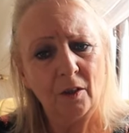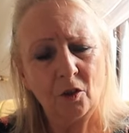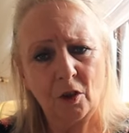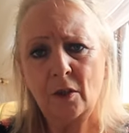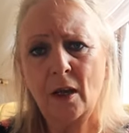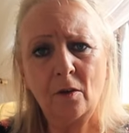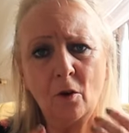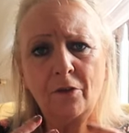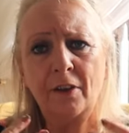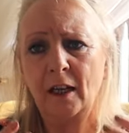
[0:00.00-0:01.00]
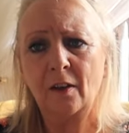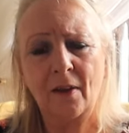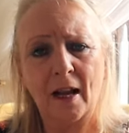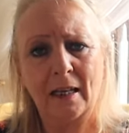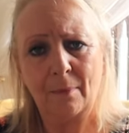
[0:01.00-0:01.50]
to not think
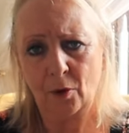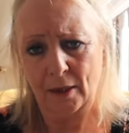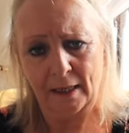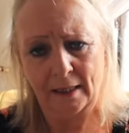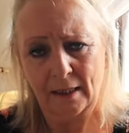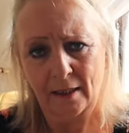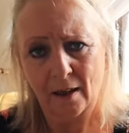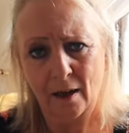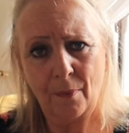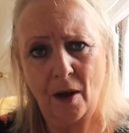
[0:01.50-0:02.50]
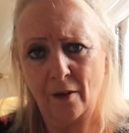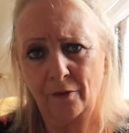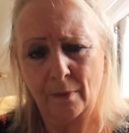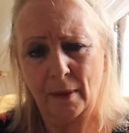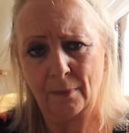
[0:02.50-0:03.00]
of anybody
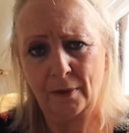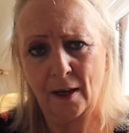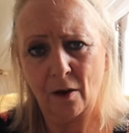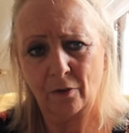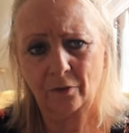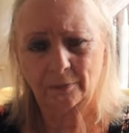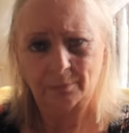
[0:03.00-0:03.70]
apart from himself.